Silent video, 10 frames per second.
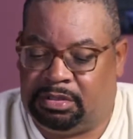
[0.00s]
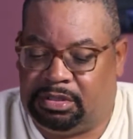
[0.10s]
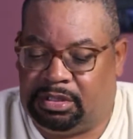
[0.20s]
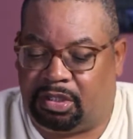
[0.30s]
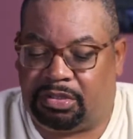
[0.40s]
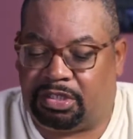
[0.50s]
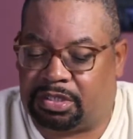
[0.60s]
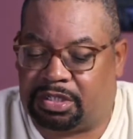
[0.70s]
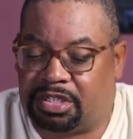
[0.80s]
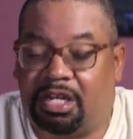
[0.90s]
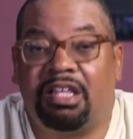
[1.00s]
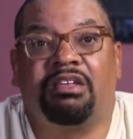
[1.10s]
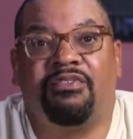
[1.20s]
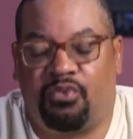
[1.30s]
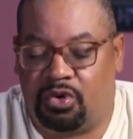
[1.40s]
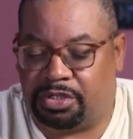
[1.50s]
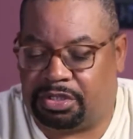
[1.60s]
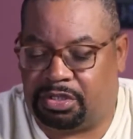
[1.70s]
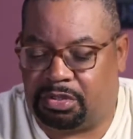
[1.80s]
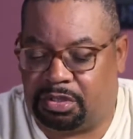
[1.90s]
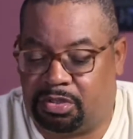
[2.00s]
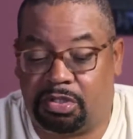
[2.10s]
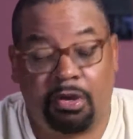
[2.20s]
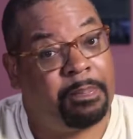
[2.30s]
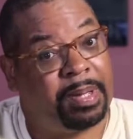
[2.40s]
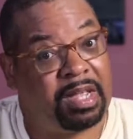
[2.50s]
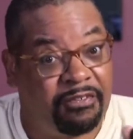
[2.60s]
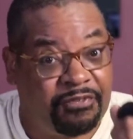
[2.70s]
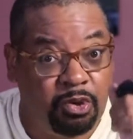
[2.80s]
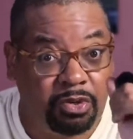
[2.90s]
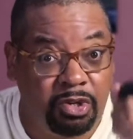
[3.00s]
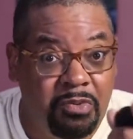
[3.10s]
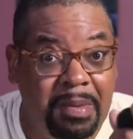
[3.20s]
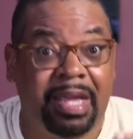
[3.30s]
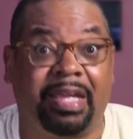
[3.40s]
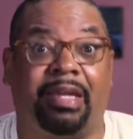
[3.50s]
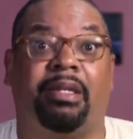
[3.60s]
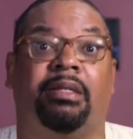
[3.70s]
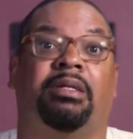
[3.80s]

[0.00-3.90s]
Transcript: There's nothing forcing you to do so. But if you do make it,